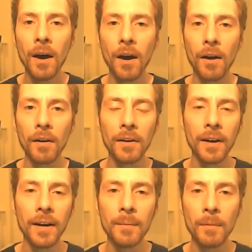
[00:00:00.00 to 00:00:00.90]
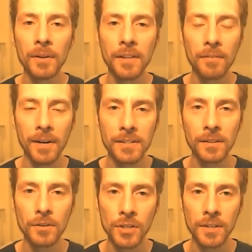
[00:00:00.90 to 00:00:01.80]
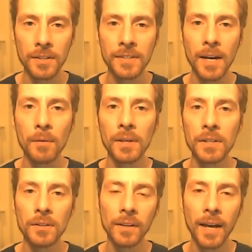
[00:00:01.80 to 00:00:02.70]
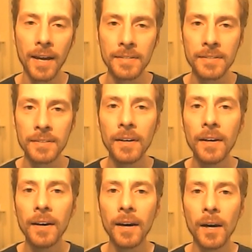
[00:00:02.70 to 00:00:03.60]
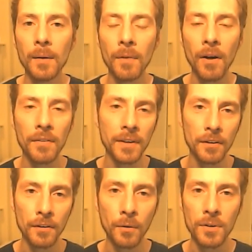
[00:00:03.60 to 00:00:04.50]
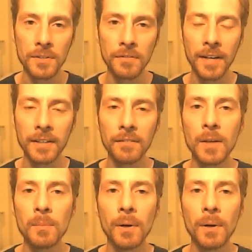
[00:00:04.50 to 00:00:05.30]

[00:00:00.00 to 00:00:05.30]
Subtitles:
our multi-threading solution does not really utilize all the other cores effectively.